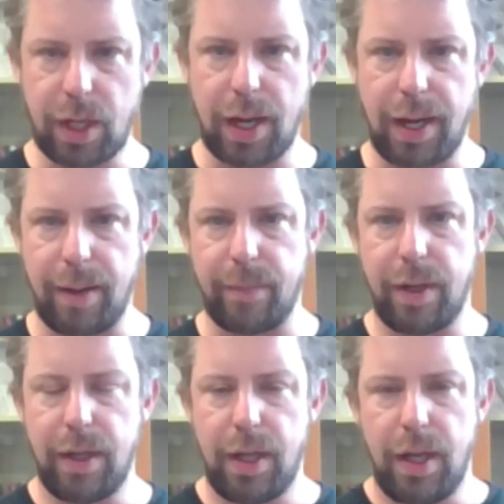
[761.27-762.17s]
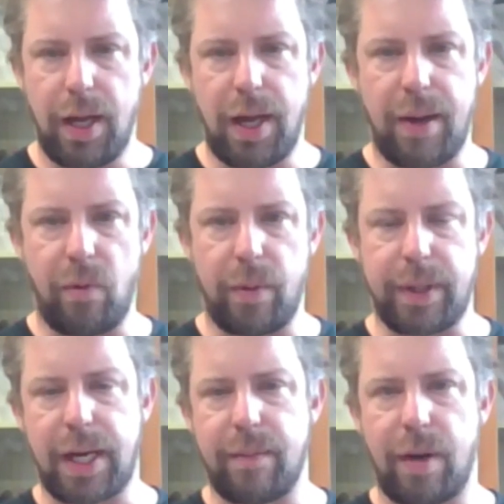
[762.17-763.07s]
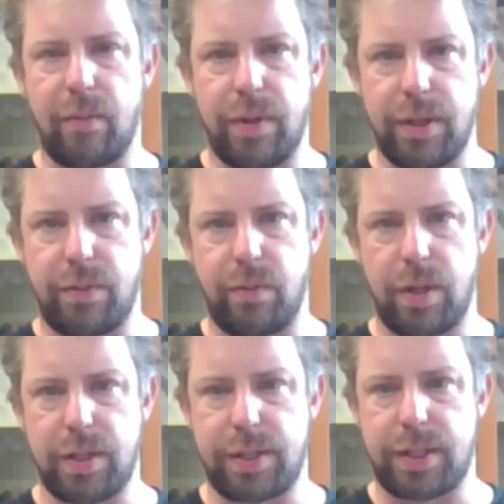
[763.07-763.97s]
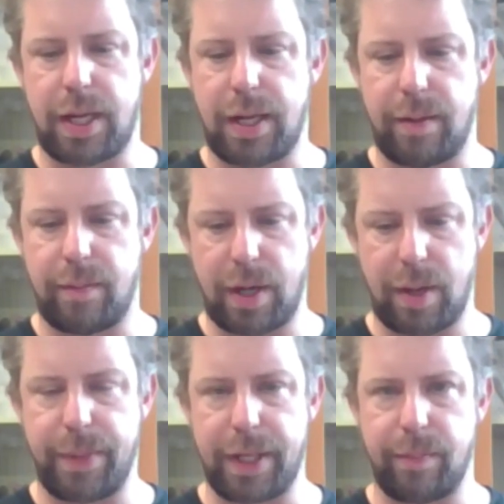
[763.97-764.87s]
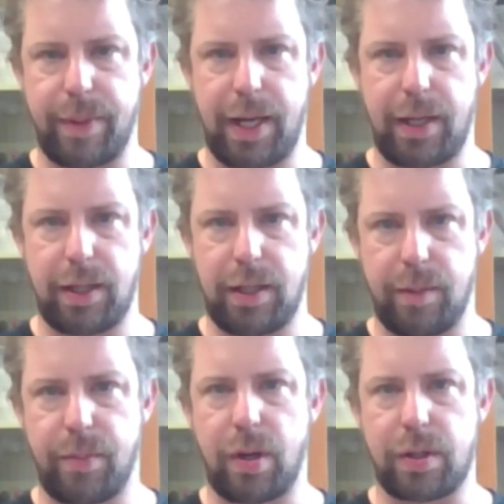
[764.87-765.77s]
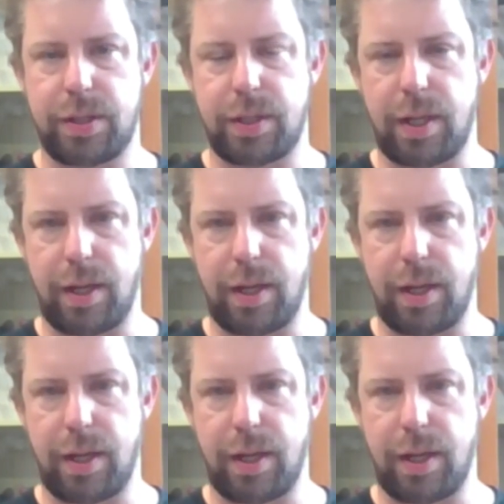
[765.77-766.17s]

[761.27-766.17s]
And what we came up with was a big bag in a box.